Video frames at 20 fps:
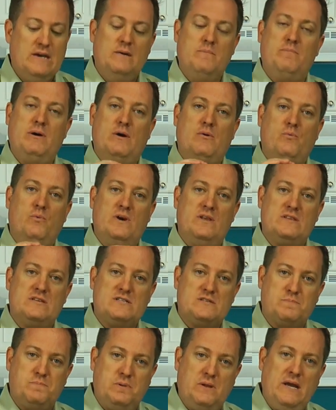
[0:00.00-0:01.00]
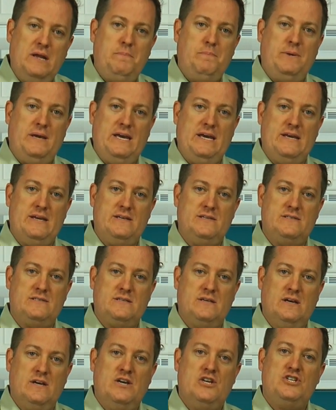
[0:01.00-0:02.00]
But with split peas,
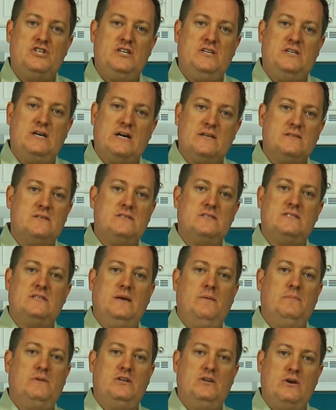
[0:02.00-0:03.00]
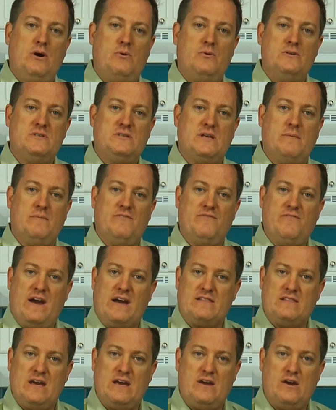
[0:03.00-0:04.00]
she doesn't seem to notice them. In
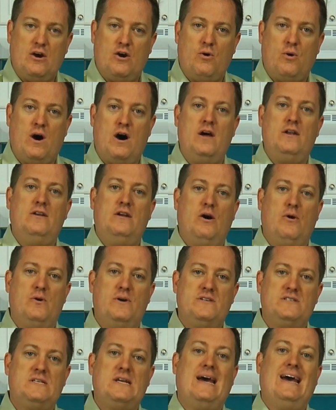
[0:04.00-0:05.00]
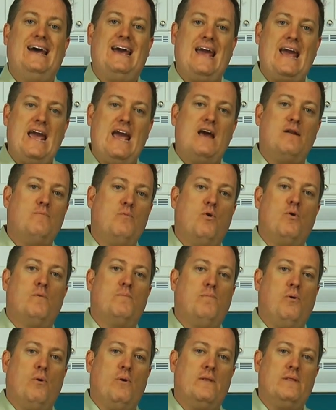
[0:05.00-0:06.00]
fact, they go unnoticed, and more
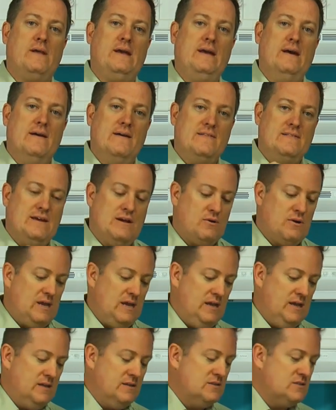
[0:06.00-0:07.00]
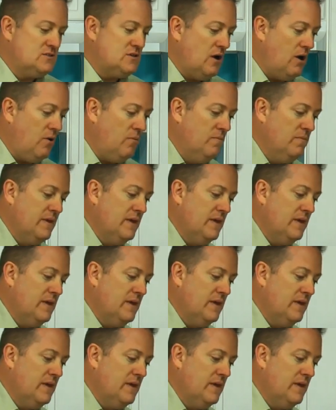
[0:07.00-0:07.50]
importantly, they're eaten. So